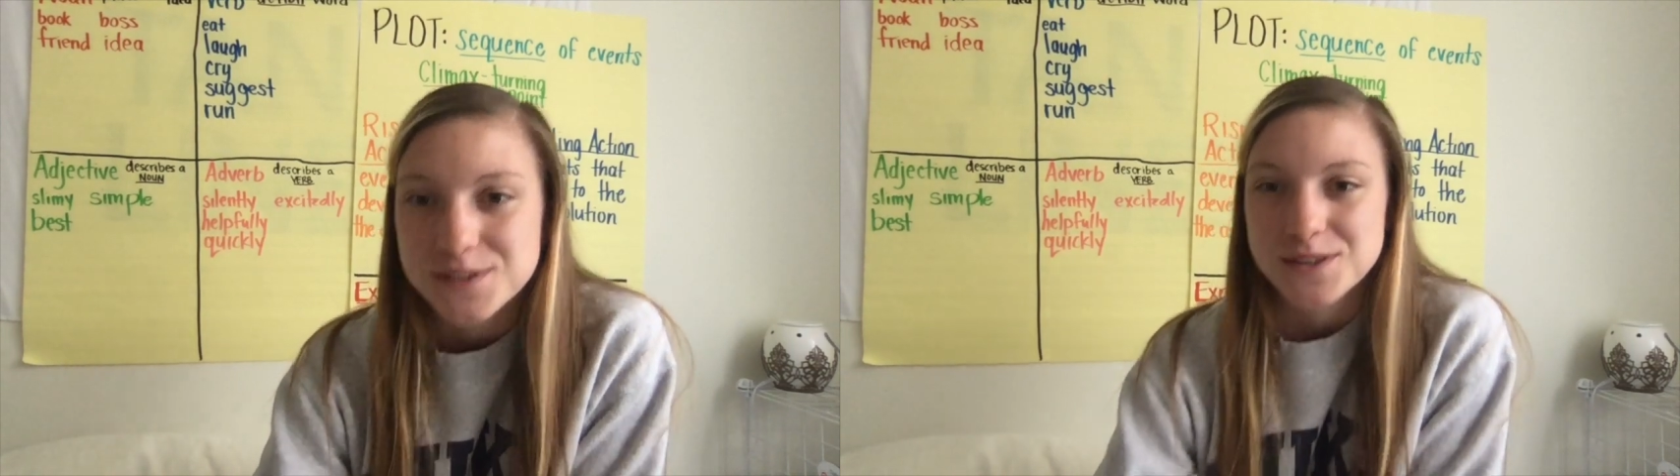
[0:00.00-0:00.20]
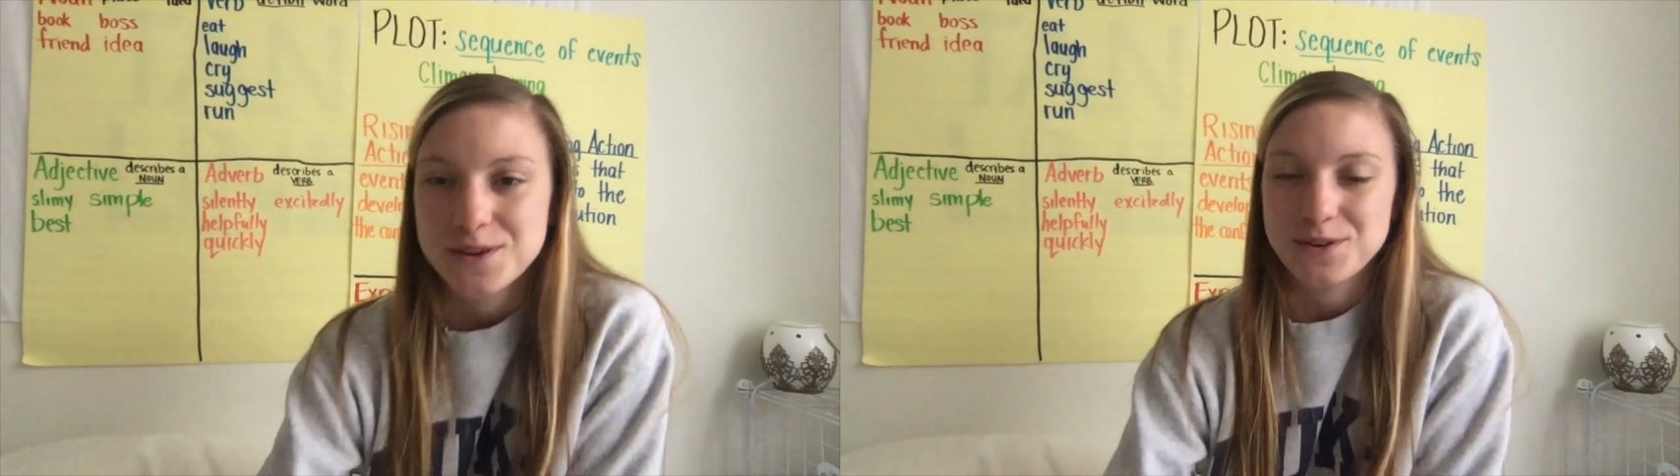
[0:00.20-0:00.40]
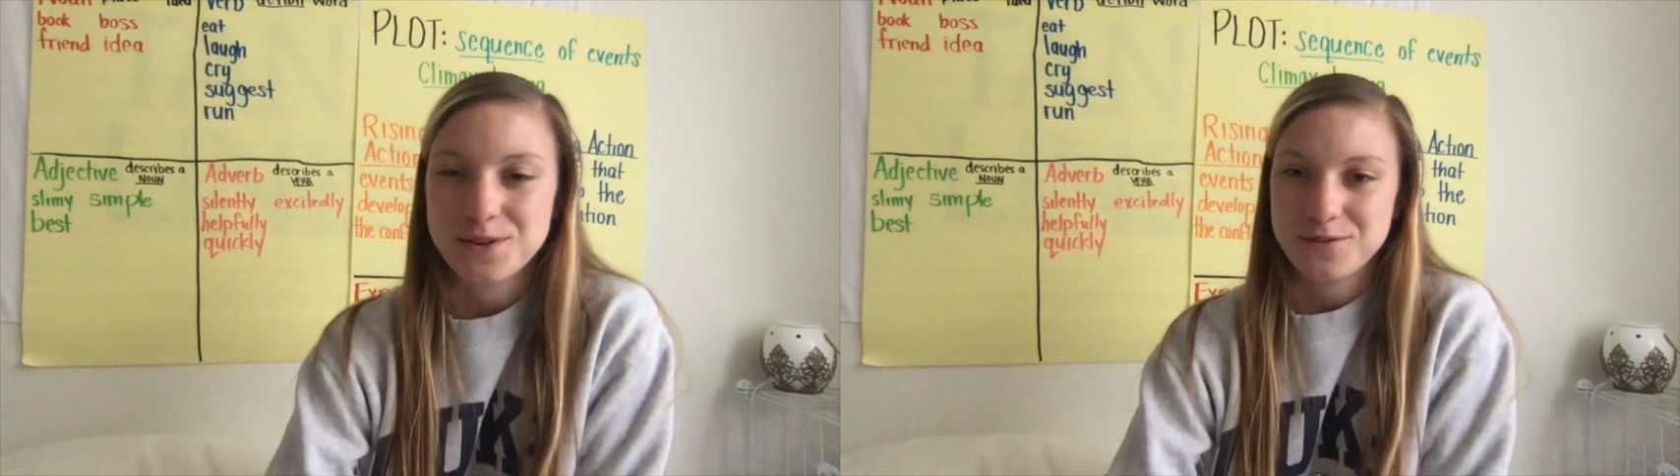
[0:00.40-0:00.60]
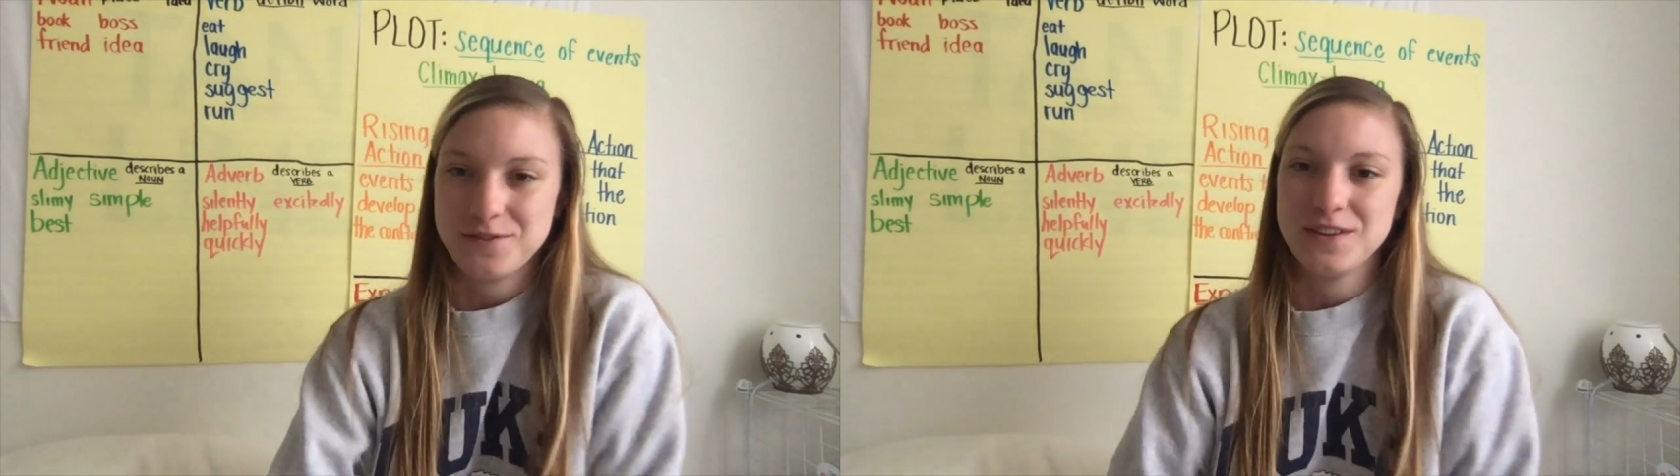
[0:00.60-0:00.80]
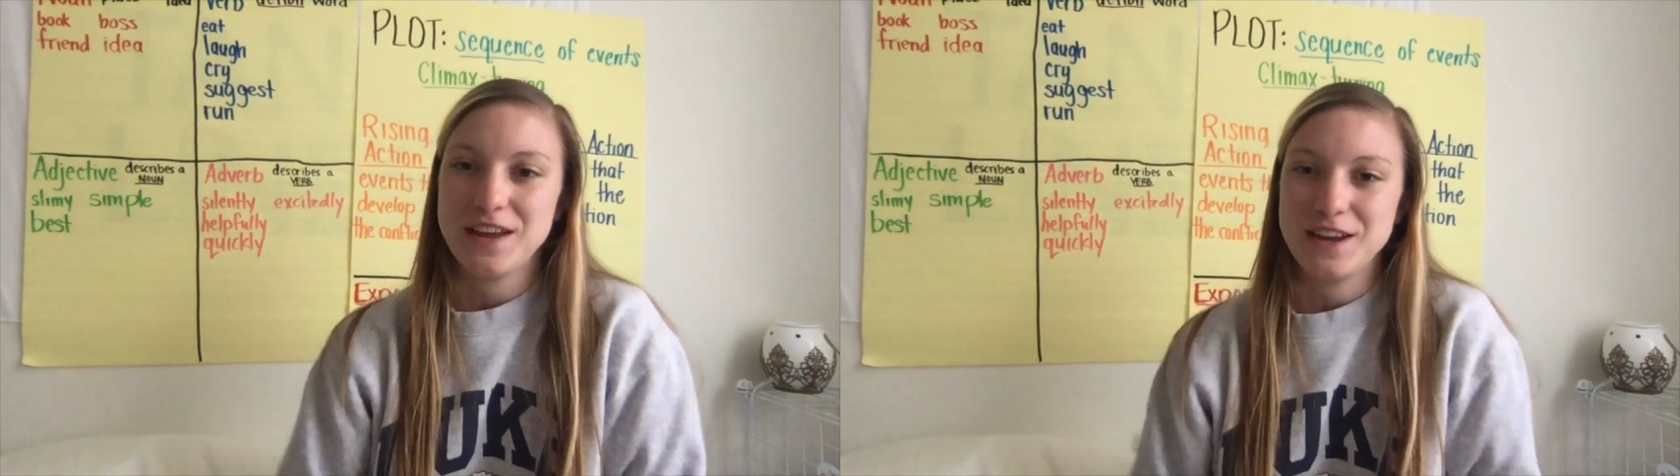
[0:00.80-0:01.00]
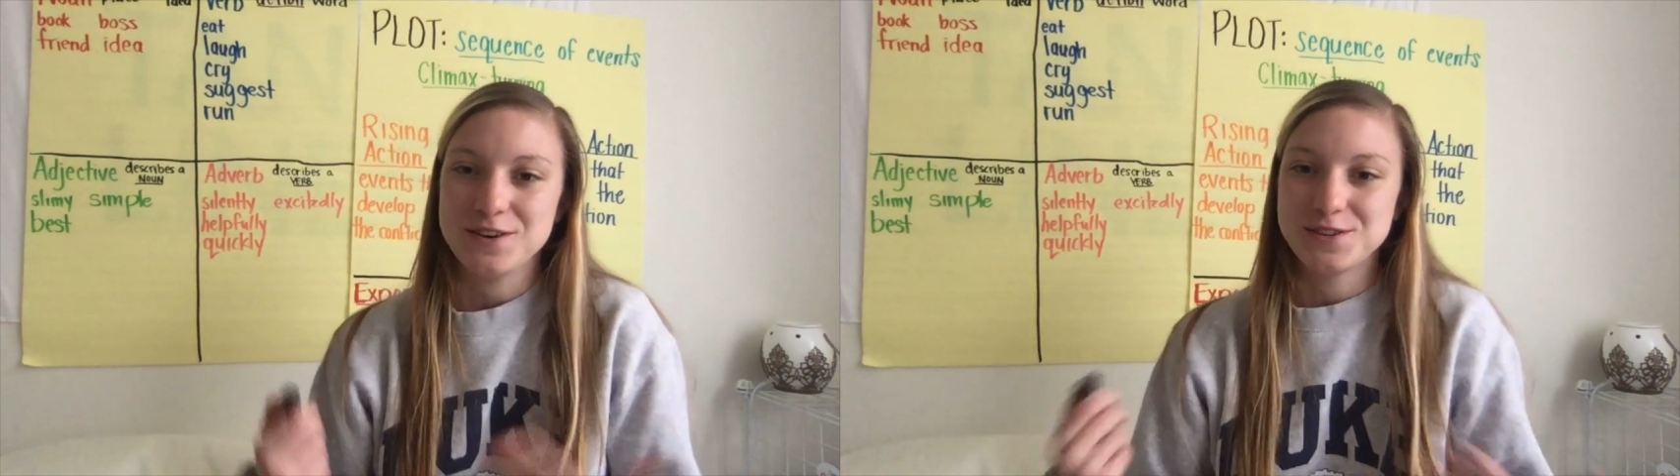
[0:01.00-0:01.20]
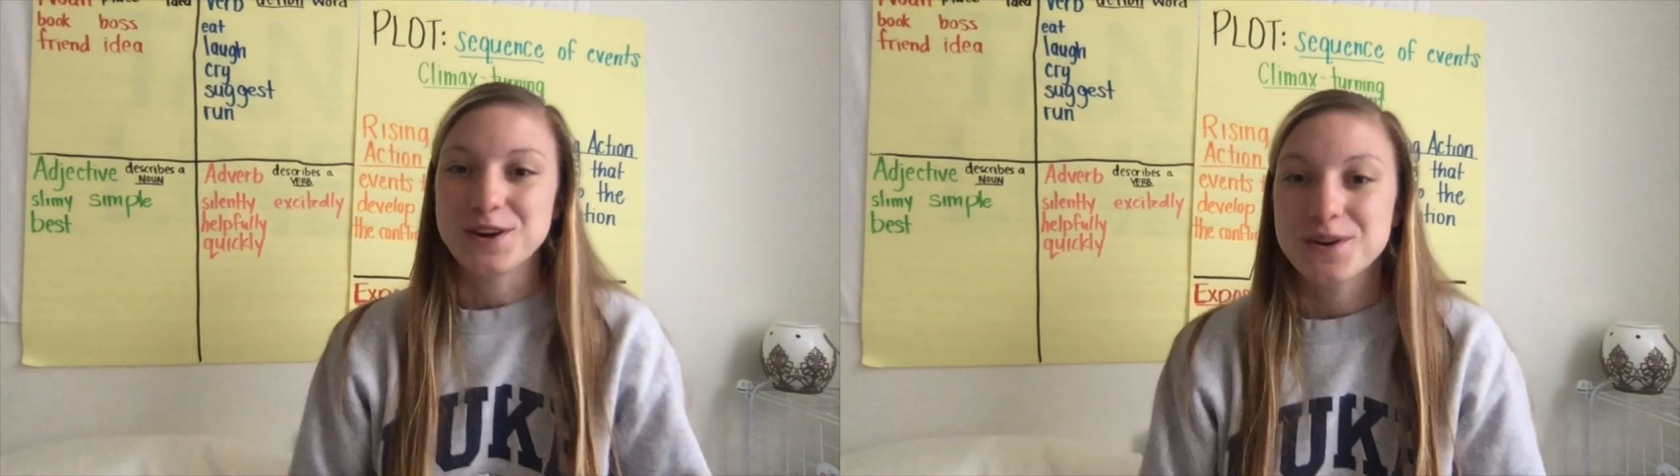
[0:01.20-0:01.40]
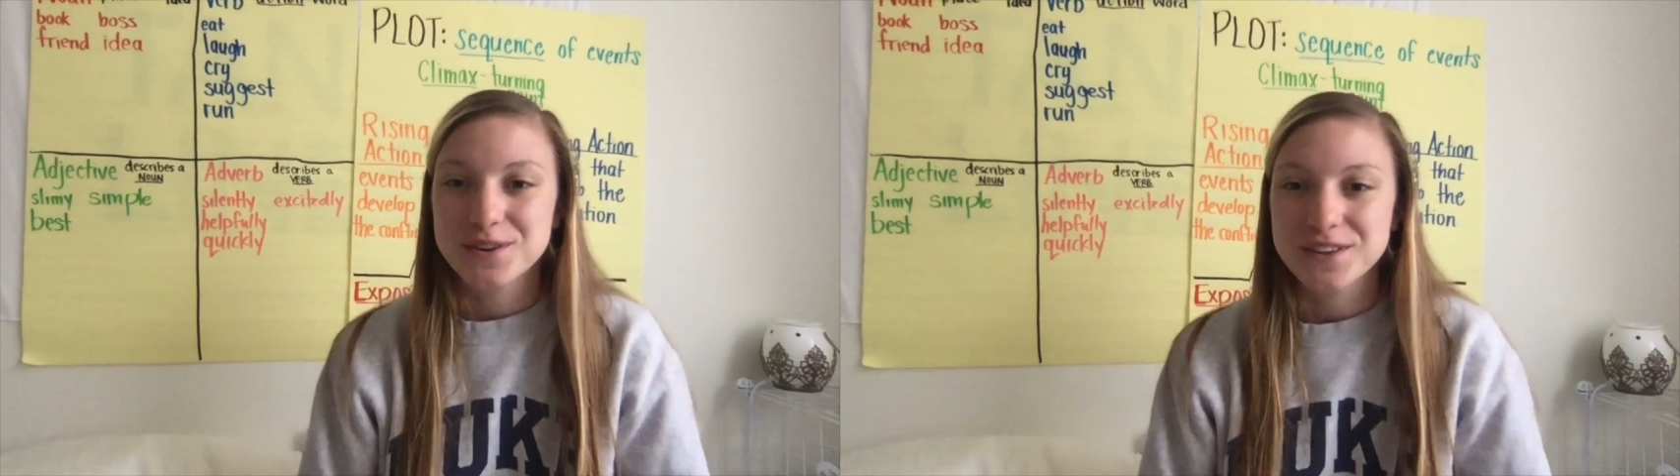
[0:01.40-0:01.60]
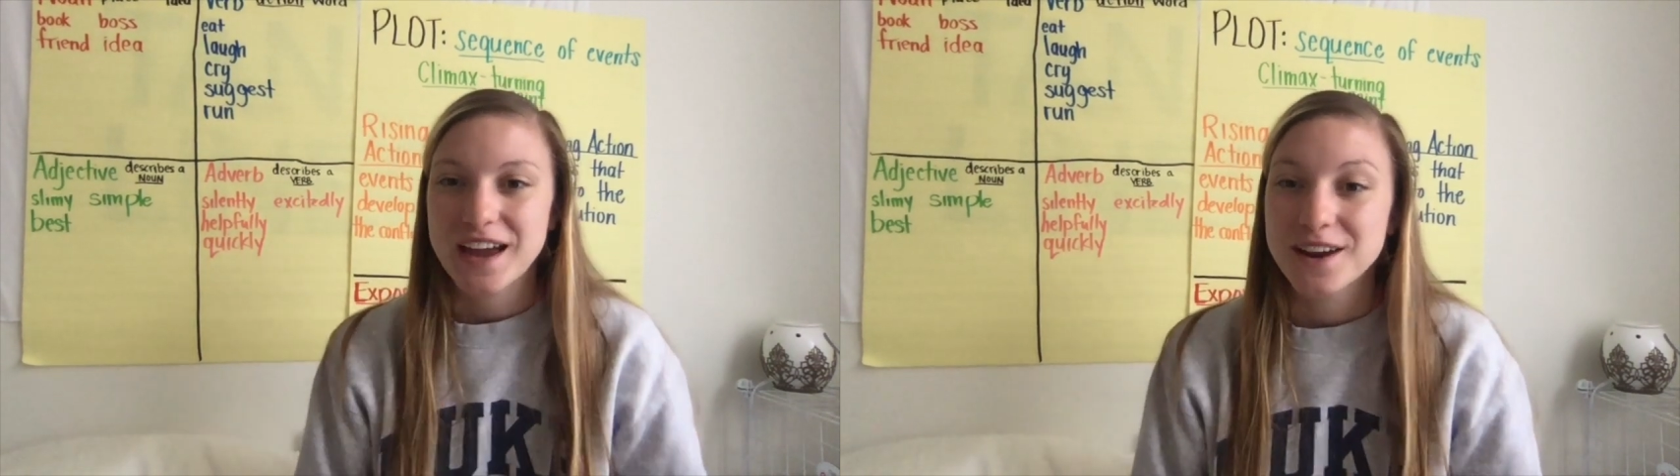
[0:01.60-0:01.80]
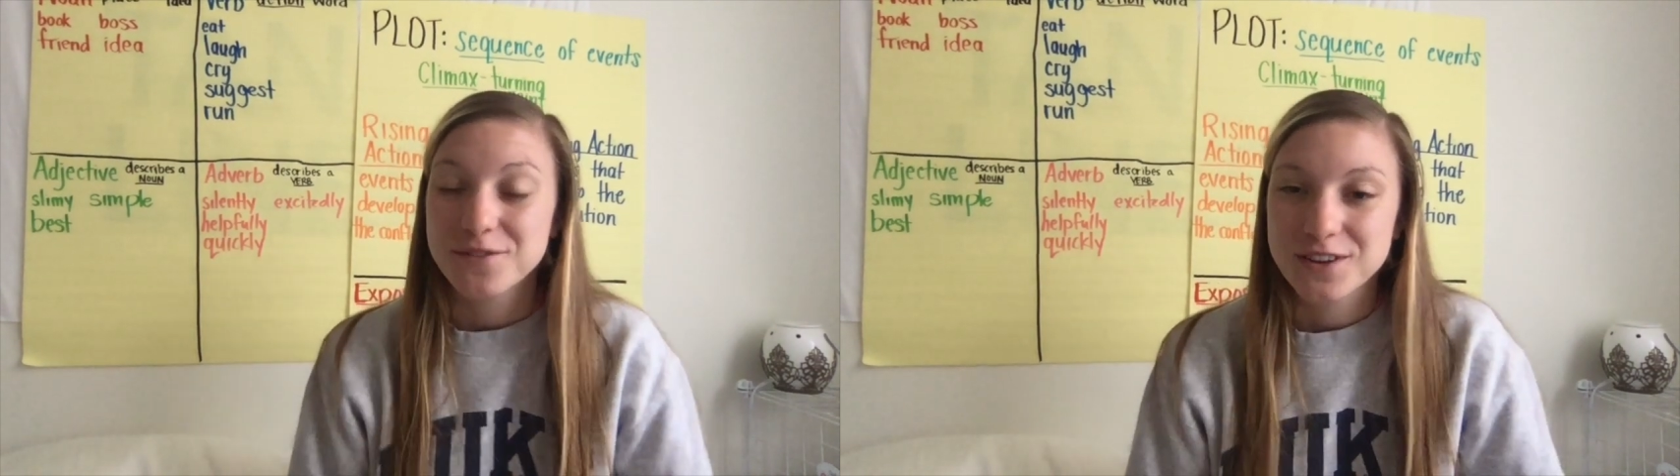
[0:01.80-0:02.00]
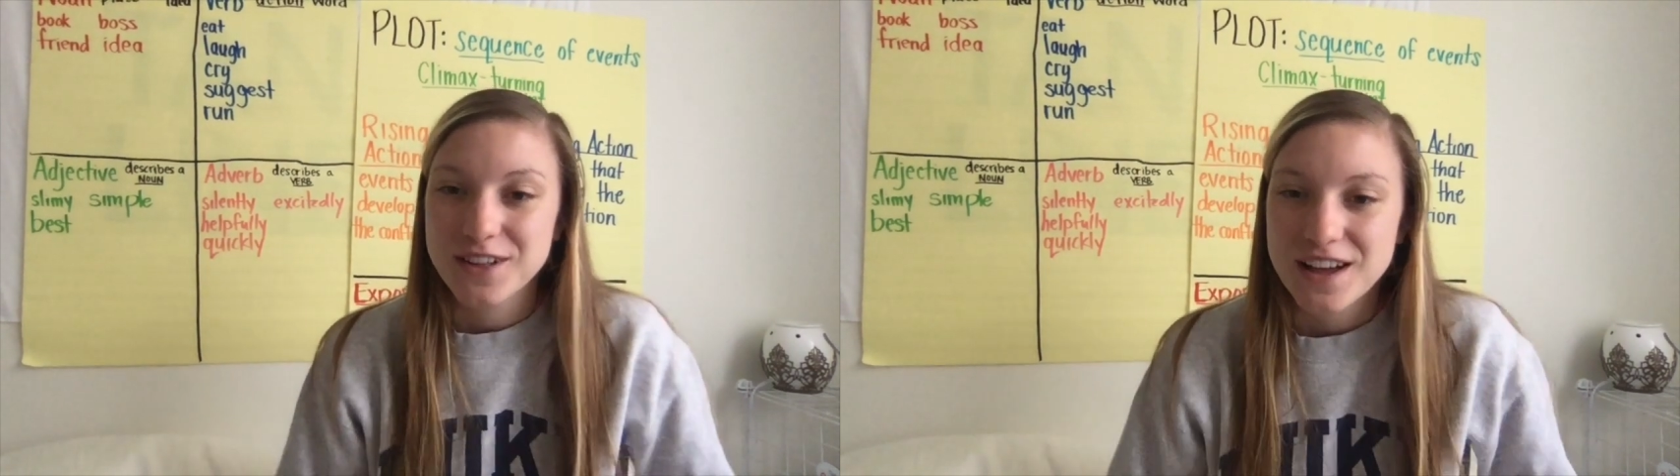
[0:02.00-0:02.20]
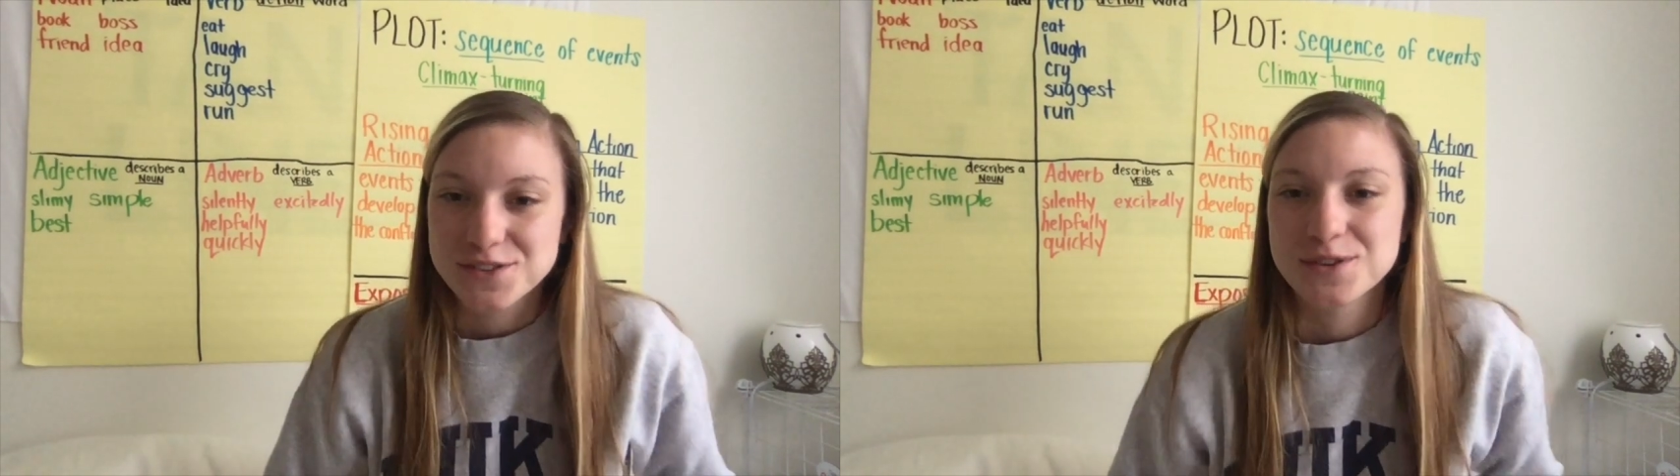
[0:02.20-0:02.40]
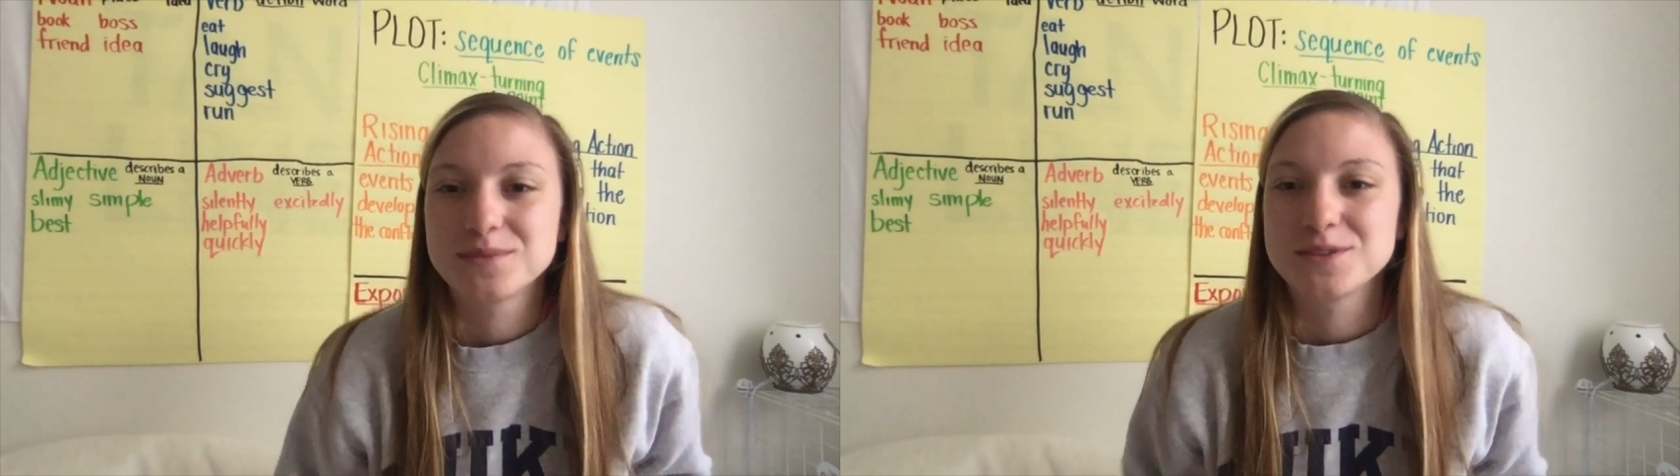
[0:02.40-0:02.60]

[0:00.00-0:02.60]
so you don't feel like you're totally out of the classroom,